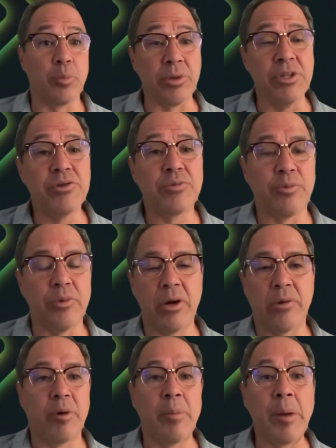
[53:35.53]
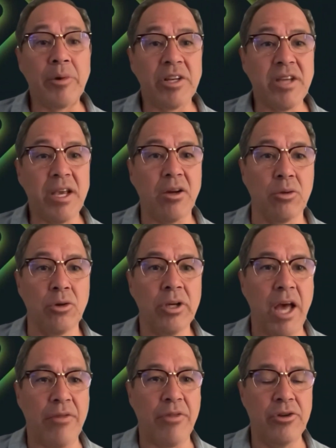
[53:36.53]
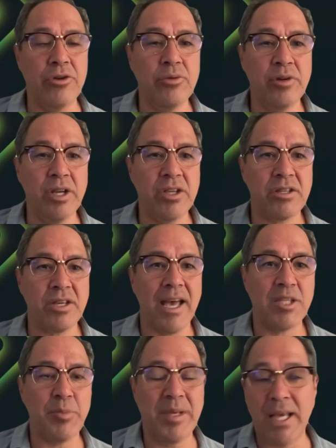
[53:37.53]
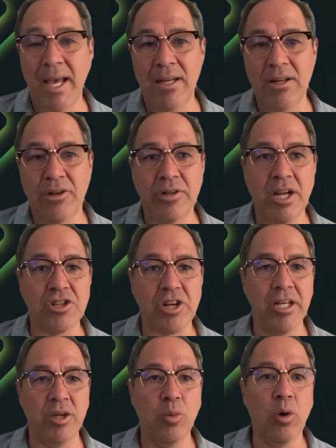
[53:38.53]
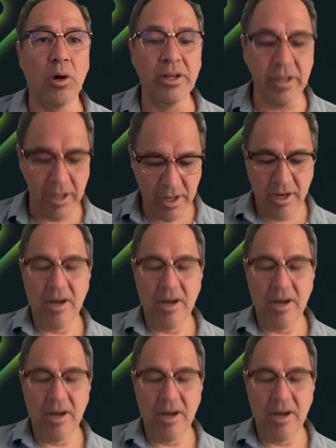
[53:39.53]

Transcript: please remember to take a look at the new NIST SP 800-81,